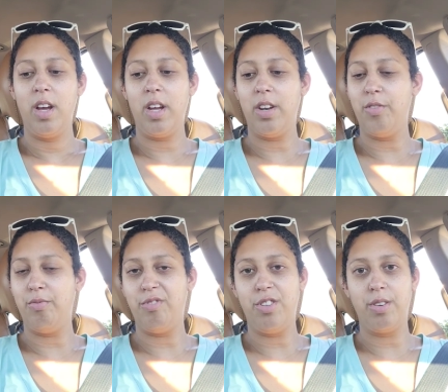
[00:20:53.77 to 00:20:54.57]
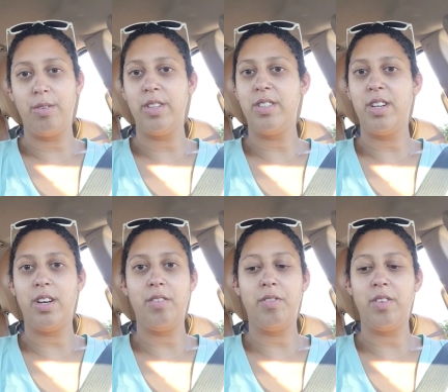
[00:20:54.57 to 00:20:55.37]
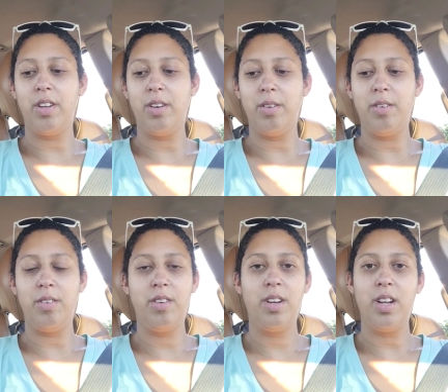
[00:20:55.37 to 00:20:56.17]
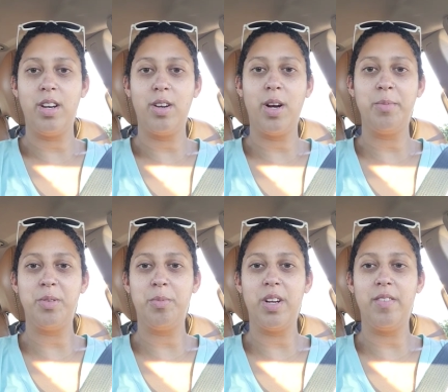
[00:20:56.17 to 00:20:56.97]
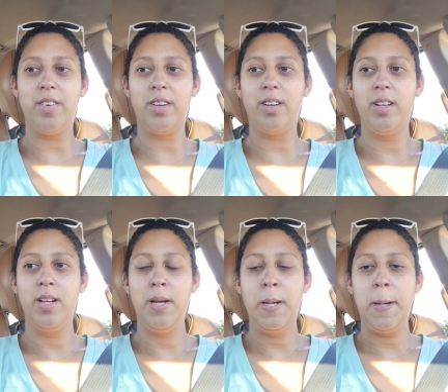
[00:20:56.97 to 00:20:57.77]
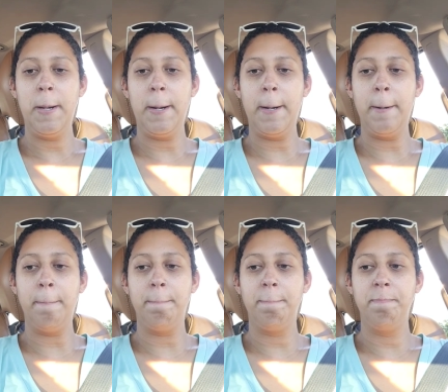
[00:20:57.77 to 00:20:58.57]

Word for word: and sugary stuff and, and carbs and whatever. Um,